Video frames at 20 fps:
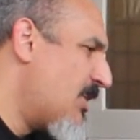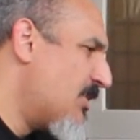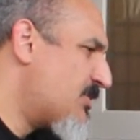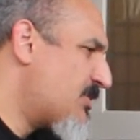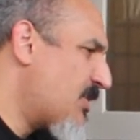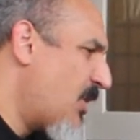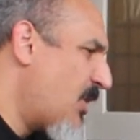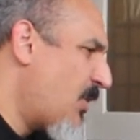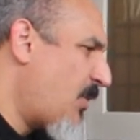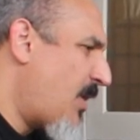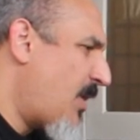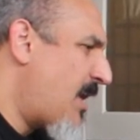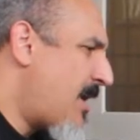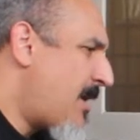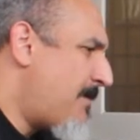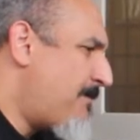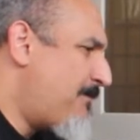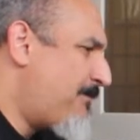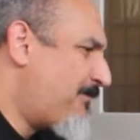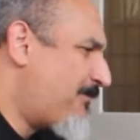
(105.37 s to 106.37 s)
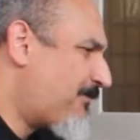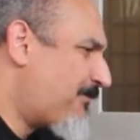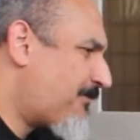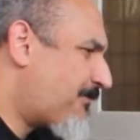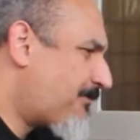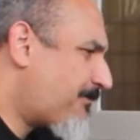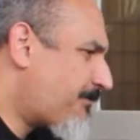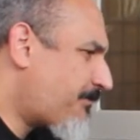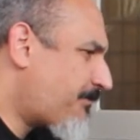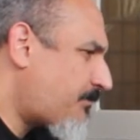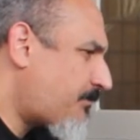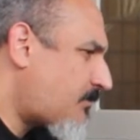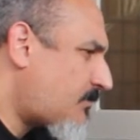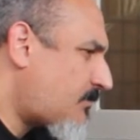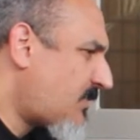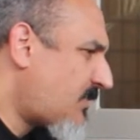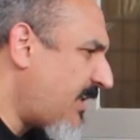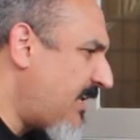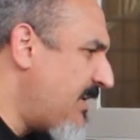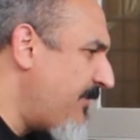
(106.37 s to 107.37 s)
So
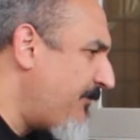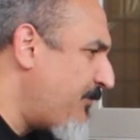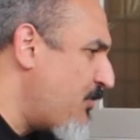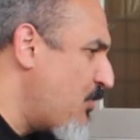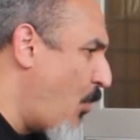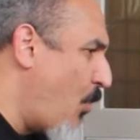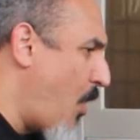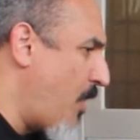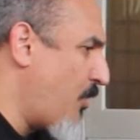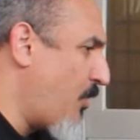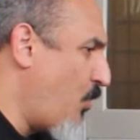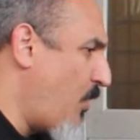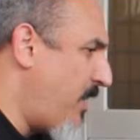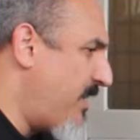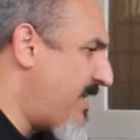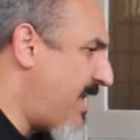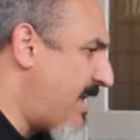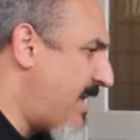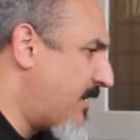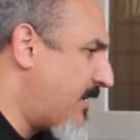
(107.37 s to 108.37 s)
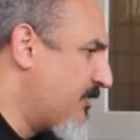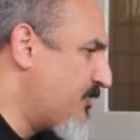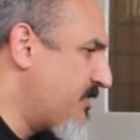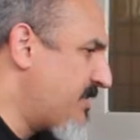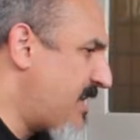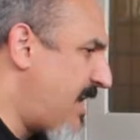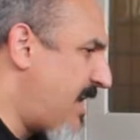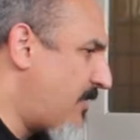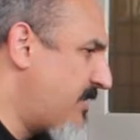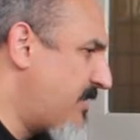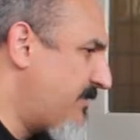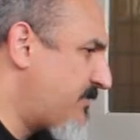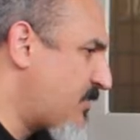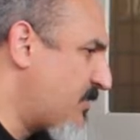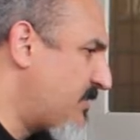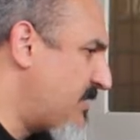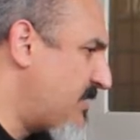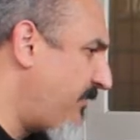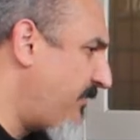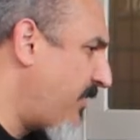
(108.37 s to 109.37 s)
if you want to win that $100 gift
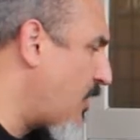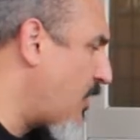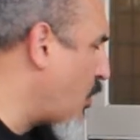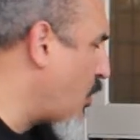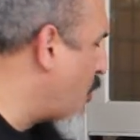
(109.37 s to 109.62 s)
certificate, go